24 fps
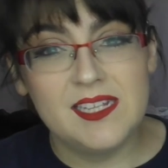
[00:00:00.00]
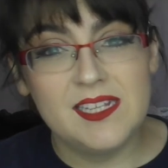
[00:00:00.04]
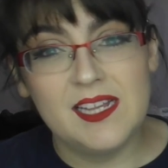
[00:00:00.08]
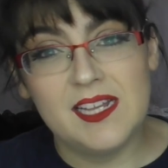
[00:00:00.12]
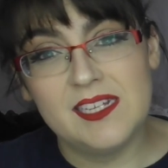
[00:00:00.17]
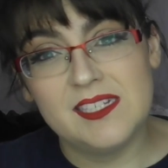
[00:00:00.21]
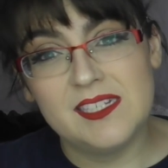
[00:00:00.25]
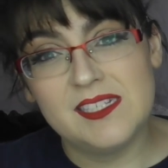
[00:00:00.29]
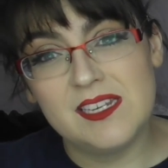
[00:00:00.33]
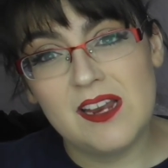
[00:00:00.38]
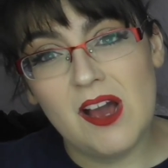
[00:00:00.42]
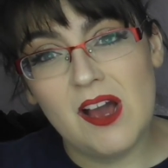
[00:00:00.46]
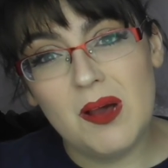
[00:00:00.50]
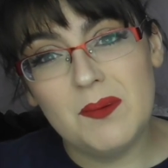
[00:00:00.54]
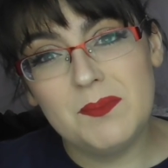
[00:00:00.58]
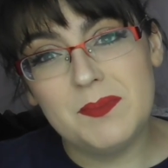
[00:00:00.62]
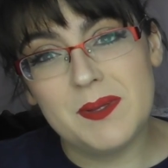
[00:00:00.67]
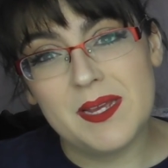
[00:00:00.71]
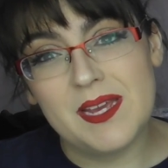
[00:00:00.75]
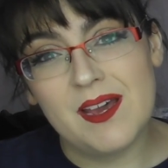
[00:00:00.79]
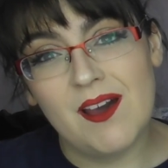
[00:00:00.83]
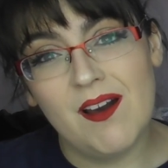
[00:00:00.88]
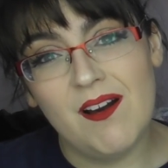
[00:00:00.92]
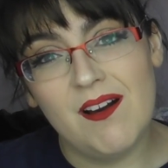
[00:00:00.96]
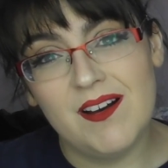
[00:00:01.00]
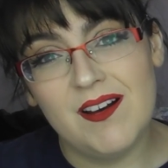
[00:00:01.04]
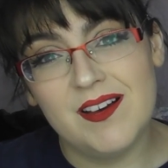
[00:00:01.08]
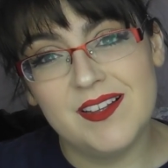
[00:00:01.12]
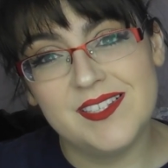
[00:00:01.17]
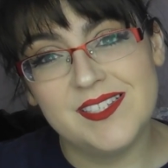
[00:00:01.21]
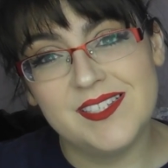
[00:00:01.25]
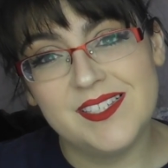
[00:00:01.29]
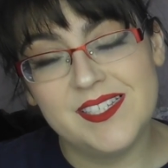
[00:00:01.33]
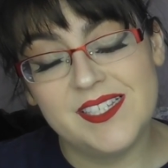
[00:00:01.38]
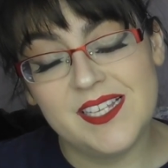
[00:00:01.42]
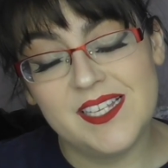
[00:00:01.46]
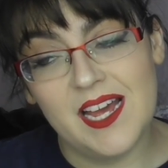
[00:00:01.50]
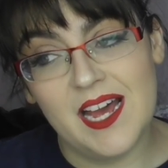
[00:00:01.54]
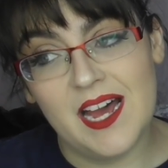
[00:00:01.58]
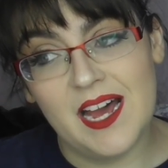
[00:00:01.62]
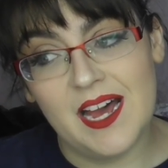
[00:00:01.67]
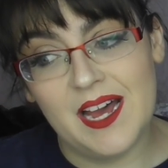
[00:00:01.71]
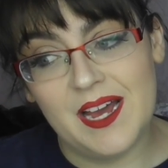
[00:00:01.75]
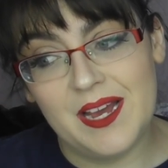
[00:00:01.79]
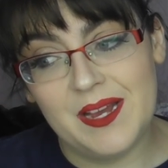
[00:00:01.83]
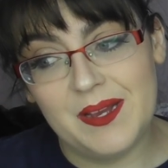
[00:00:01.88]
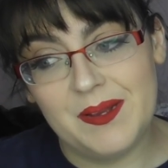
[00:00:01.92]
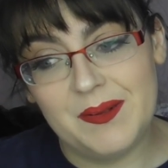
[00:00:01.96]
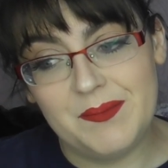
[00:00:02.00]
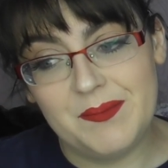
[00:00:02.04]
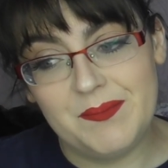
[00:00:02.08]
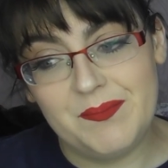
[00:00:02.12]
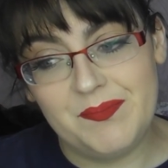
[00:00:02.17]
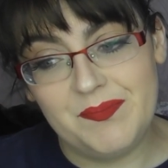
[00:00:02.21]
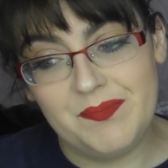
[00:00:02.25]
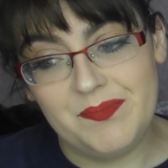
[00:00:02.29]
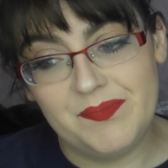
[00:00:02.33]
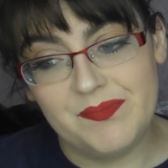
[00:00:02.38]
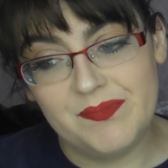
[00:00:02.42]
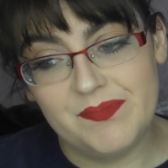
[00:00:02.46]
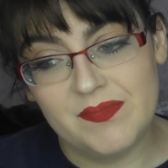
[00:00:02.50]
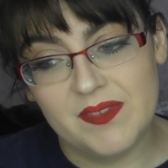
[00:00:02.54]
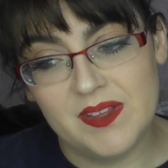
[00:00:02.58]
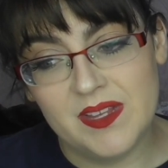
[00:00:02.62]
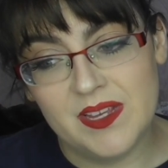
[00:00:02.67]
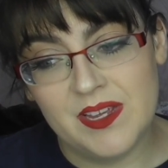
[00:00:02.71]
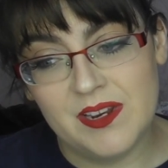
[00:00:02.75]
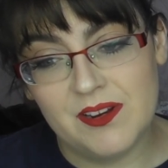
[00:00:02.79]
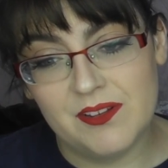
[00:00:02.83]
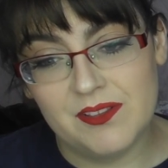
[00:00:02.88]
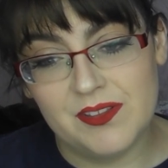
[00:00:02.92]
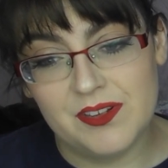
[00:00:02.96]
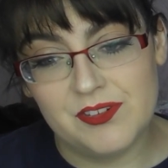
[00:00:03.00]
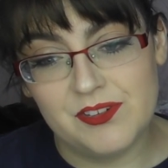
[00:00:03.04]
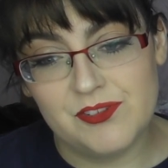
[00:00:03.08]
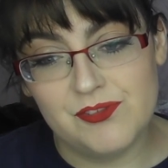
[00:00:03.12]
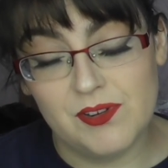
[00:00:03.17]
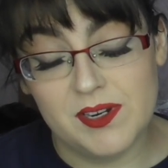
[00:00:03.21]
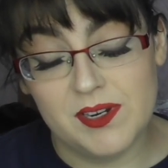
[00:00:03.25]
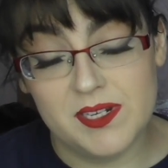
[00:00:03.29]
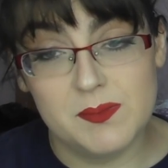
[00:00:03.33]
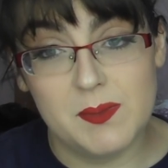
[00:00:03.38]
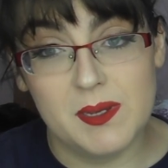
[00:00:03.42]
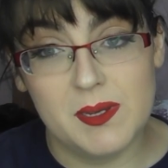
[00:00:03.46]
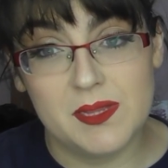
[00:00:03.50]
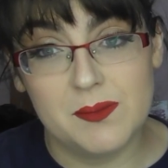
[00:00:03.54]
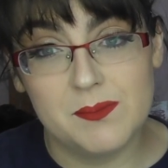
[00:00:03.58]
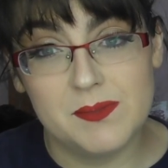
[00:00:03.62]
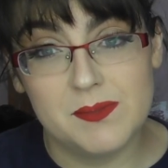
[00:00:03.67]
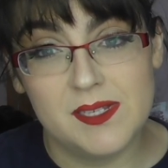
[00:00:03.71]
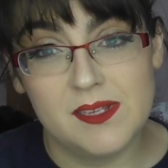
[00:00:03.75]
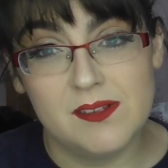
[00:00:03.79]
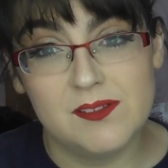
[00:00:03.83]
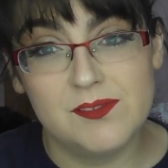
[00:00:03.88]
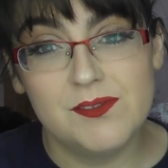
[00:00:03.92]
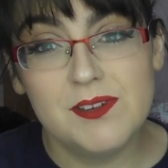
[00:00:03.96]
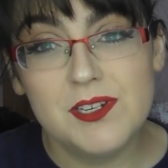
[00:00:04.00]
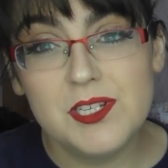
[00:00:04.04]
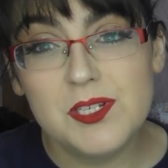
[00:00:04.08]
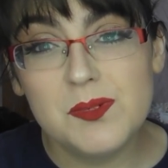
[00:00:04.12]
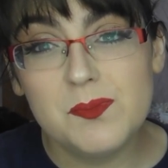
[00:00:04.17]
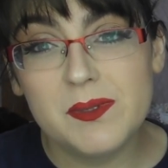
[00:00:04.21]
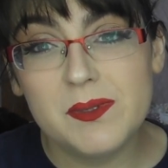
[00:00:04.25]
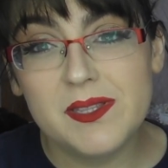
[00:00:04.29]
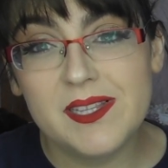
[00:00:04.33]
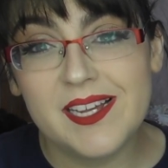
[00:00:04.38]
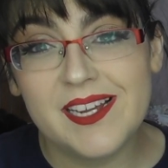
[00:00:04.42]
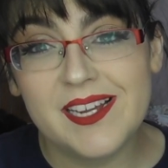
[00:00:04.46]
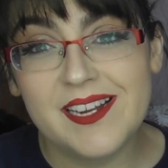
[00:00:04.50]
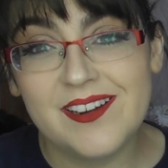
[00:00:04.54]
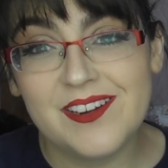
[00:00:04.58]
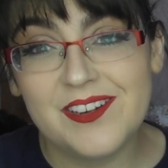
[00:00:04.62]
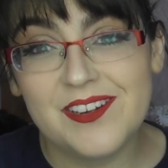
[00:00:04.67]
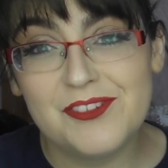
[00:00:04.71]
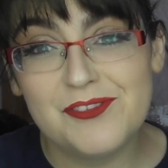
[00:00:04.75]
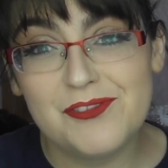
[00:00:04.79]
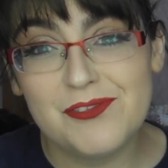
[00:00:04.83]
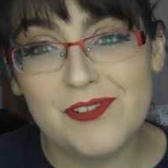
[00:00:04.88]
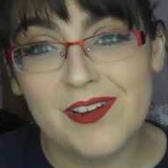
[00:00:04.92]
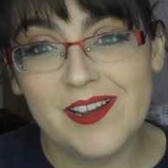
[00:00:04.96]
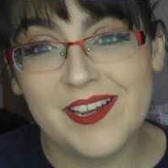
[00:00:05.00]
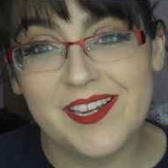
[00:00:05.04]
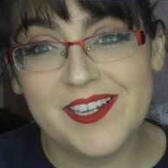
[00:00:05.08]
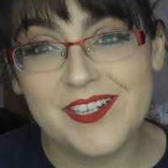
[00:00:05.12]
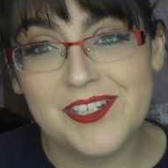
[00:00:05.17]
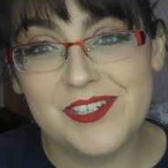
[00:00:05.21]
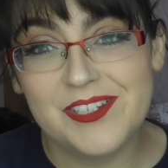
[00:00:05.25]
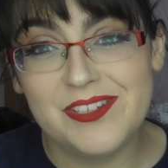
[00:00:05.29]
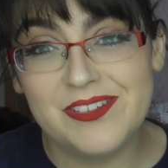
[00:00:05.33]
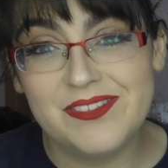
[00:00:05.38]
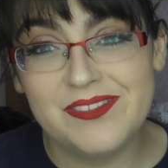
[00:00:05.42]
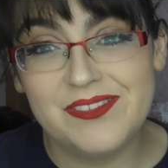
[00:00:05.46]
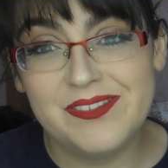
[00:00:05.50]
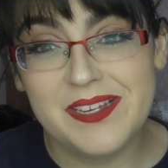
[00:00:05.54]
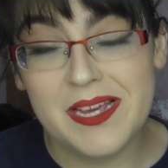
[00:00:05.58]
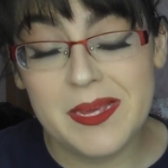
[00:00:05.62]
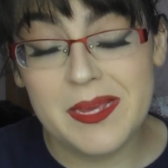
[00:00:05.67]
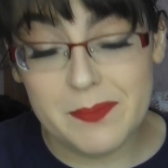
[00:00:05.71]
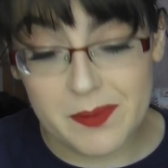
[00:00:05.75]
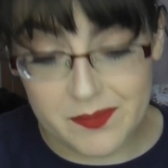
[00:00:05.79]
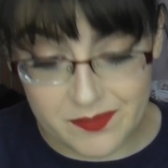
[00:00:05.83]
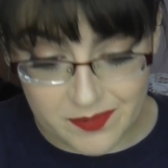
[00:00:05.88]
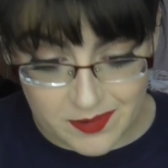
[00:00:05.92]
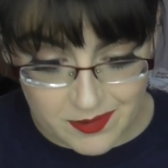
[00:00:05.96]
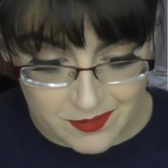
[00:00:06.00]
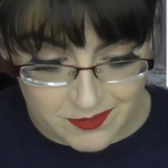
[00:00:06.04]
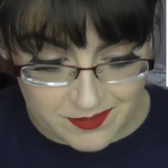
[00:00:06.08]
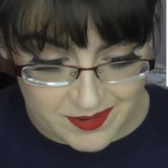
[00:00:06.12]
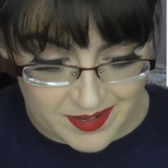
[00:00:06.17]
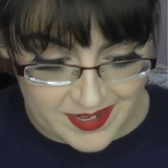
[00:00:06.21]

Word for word: things not because you know, they're trying to make themselves rich, but they are trying to keep afloat.